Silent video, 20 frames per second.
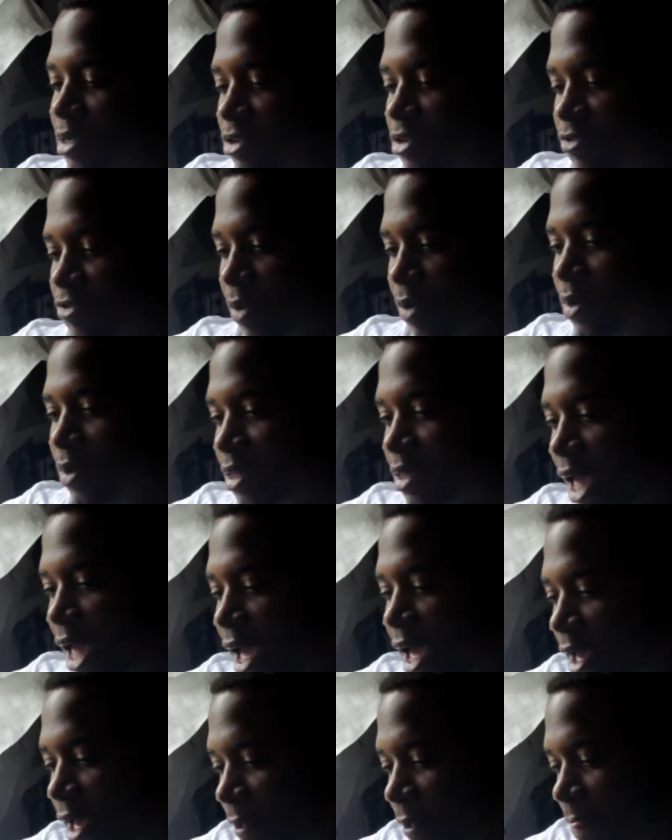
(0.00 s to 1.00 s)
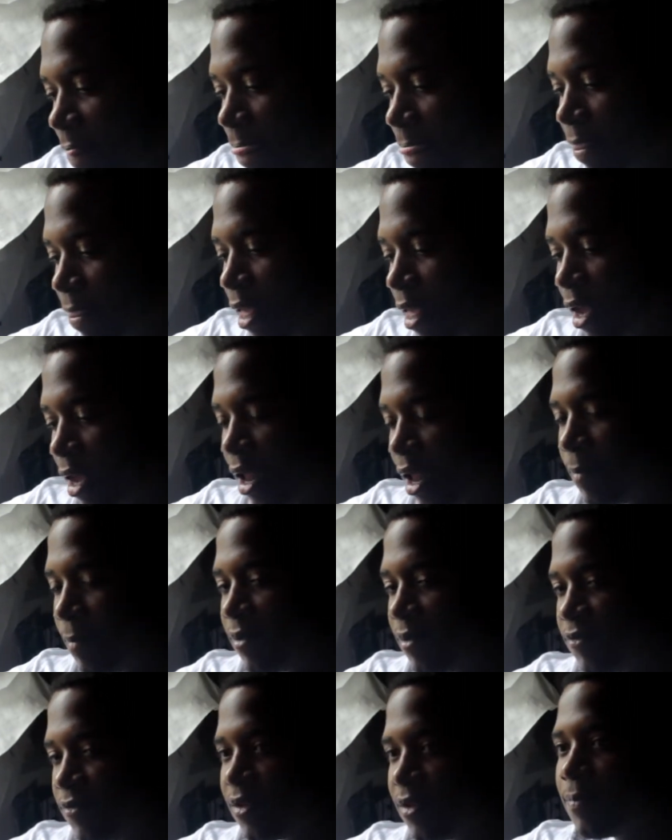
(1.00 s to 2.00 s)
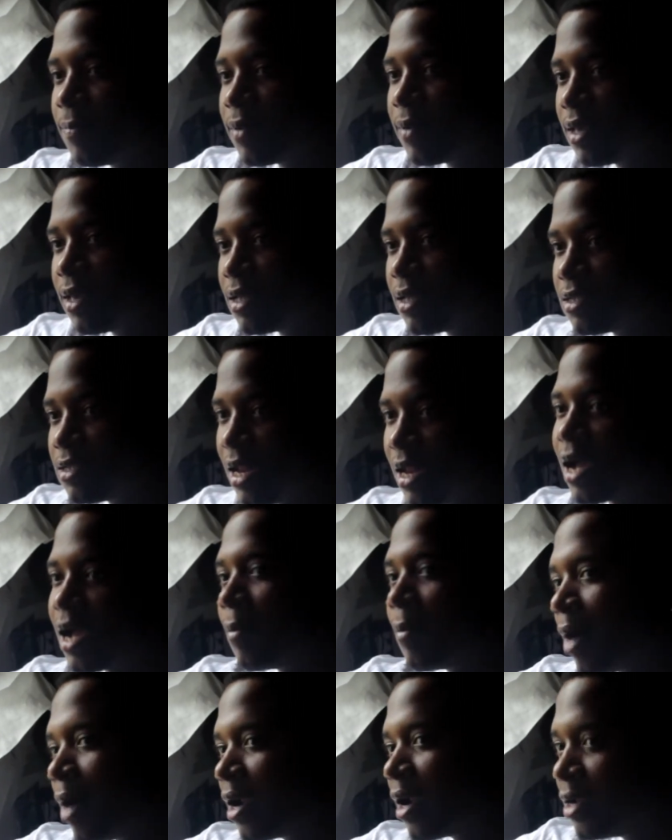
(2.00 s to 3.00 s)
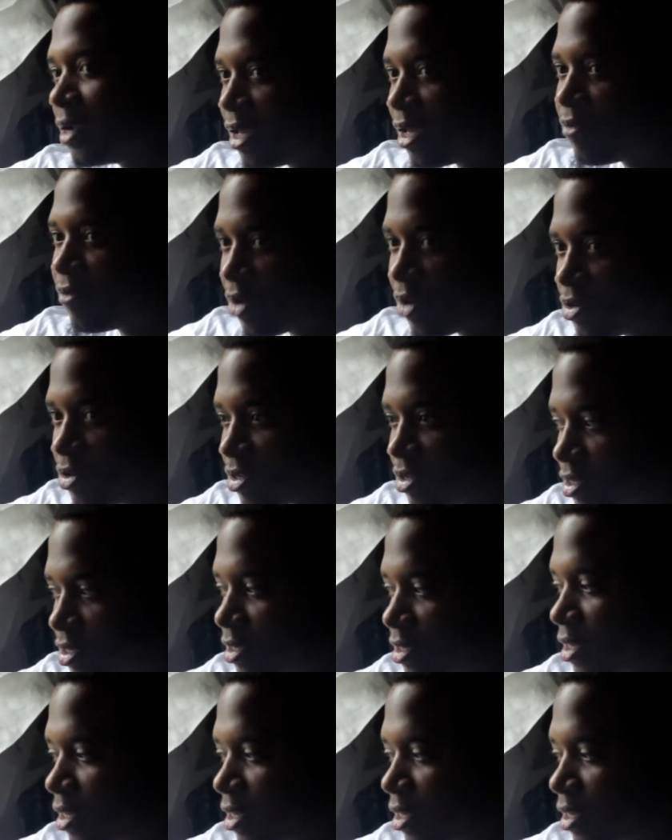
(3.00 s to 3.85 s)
just run with that, and I'm gonna flip it to like a modern day version,